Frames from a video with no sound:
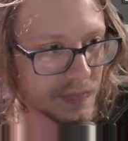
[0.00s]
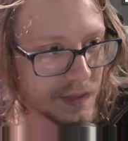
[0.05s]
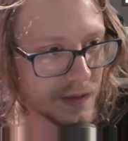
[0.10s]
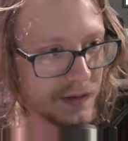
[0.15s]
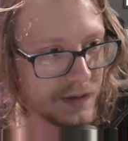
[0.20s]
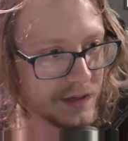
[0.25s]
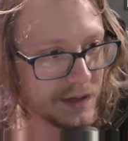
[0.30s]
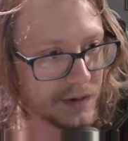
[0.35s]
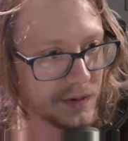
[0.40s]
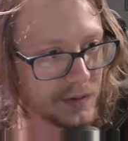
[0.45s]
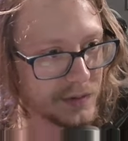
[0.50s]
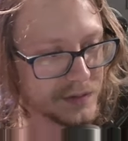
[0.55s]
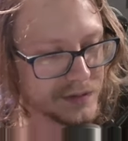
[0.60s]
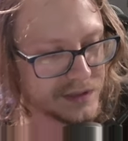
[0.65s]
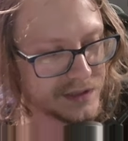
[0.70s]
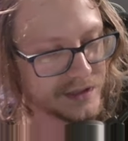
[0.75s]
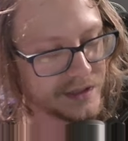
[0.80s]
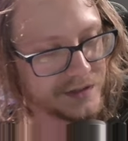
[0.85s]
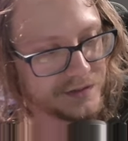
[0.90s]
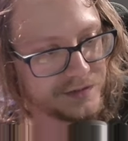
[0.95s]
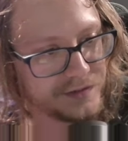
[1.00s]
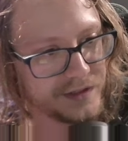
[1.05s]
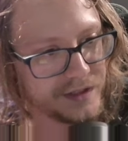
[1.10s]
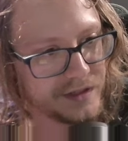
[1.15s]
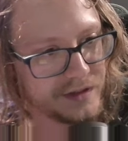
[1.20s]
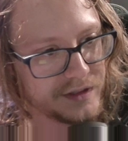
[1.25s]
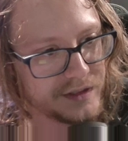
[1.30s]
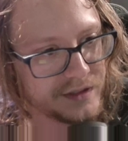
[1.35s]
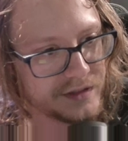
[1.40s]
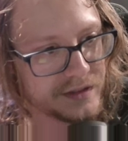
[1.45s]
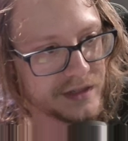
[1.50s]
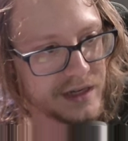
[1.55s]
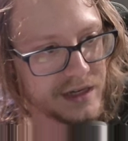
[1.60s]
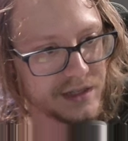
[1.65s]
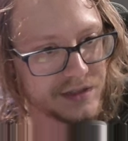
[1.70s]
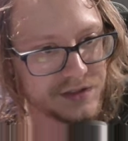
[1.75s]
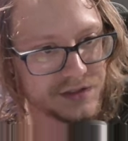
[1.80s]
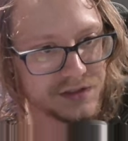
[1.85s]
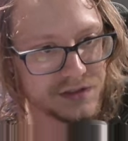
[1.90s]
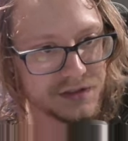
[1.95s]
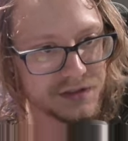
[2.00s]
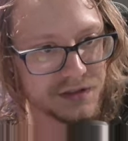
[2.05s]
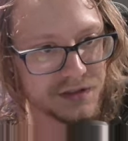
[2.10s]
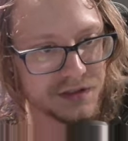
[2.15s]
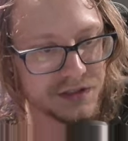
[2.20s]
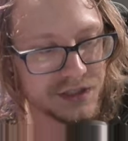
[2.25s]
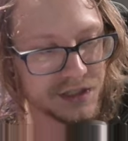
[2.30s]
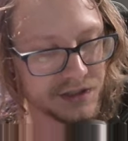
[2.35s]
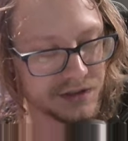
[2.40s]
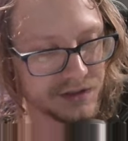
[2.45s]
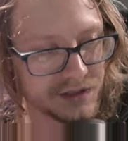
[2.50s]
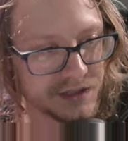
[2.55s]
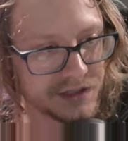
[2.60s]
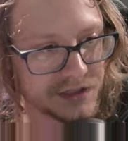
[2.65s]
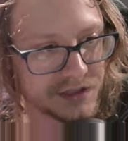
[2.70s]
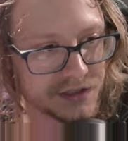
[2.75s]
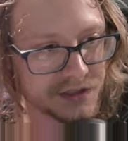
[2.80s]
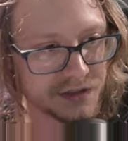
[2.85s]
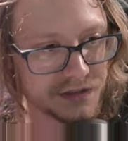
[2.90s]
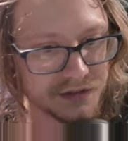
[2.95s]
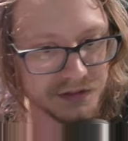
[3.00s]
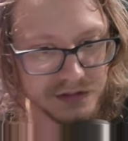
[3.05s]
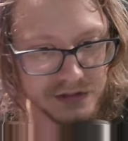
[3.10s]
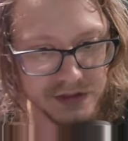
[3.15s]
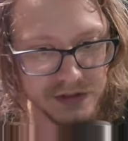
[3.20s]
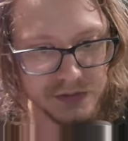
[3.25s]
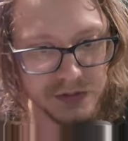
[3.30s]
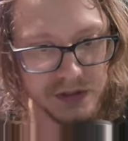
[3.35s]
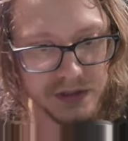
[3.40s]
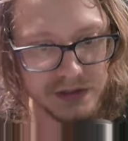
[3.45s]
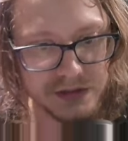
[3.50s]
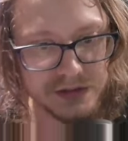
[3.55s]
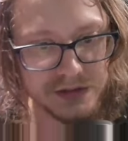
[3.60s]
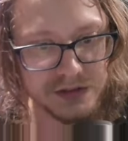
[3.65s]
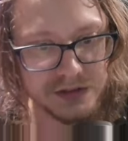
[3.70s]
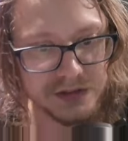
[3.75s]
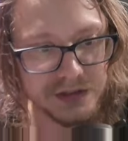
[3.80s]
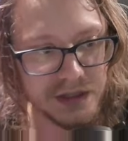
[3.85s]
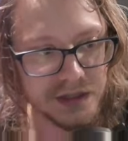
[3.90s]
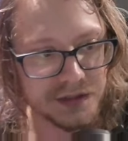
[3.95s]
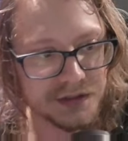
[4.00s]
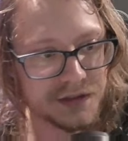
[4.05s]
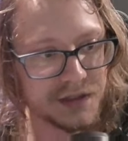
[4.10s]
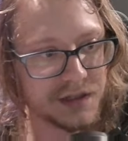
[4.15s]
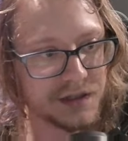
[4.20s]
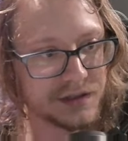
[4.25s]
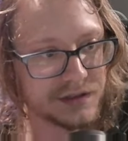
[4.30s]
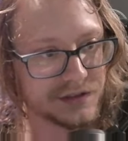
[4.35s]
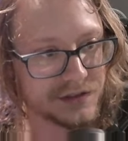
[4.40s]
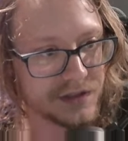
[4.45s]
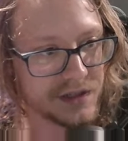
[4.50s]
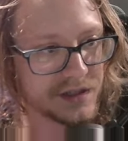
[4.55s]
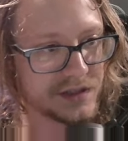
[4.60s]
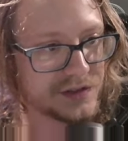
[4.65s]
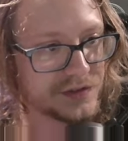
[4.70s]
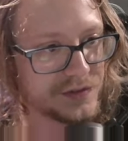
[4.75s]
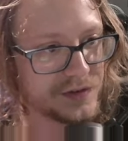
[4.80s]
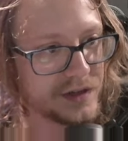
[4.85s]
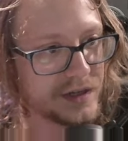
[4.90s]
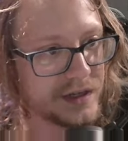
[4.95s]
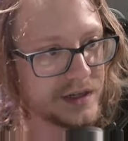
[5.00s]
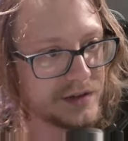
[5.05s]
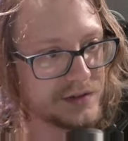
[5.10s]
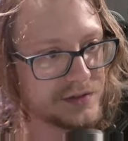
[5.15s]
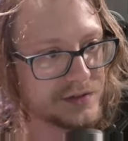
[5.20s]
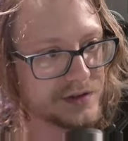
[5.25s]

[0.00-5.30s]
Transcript: Now only that very last generation, the ones that are size 5,